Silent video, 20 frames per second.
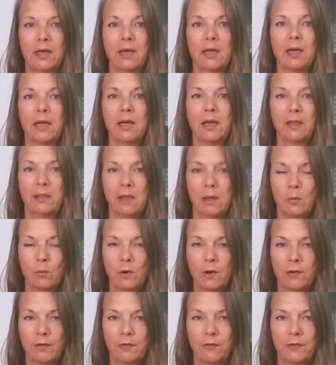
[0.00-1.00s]
and then
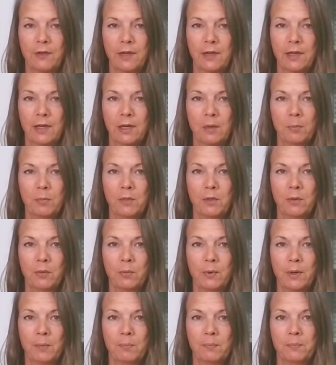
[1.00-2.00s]
we're filling up the
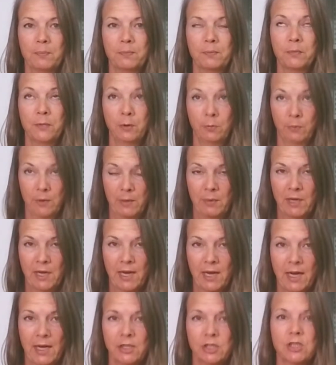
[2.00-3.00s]
rib
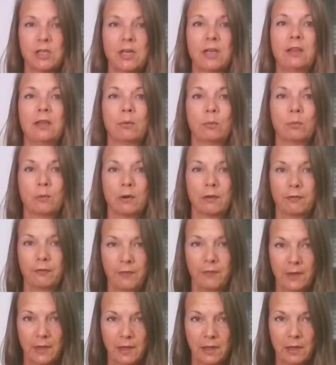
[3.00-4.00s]
cage, and then we're
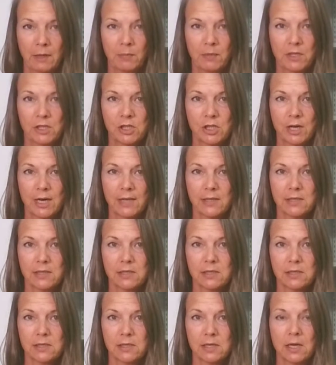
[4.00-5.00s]
filling up the
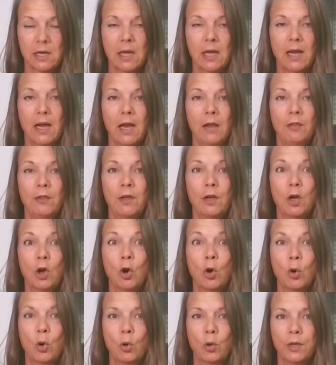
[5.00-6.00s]
chest. And then
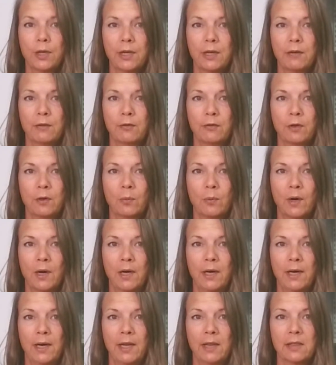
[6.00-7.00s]
holding for
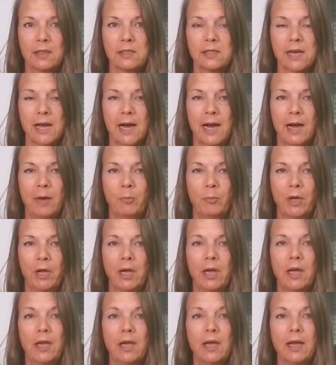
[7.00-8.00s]
1 at the top.
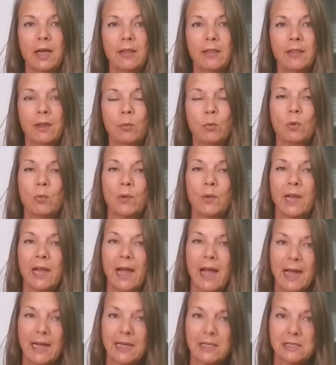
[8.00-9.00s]
And then when we
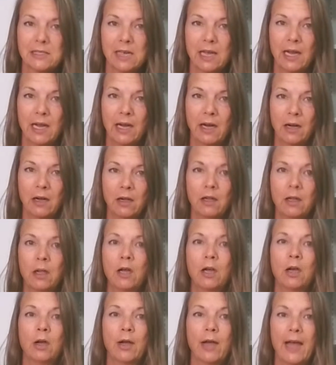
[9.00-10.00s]
exhale,
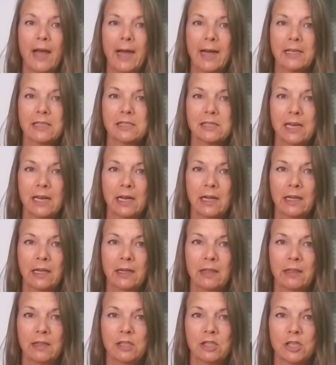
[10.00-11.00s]

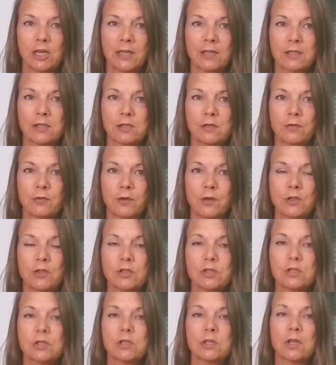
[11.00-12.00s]
exhaling the chest
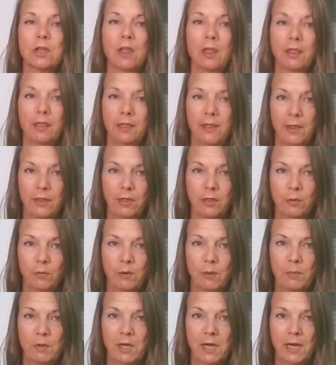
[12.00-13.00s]
first, then the
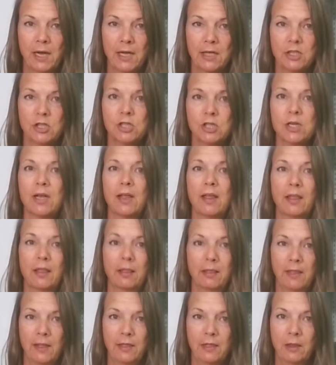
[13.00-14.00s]
rib cage,
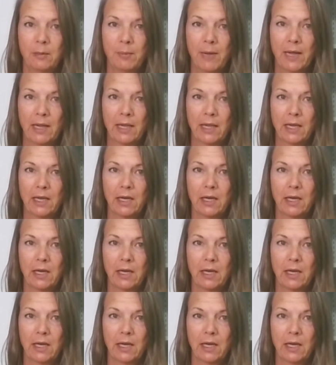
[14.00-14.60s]
then the belly.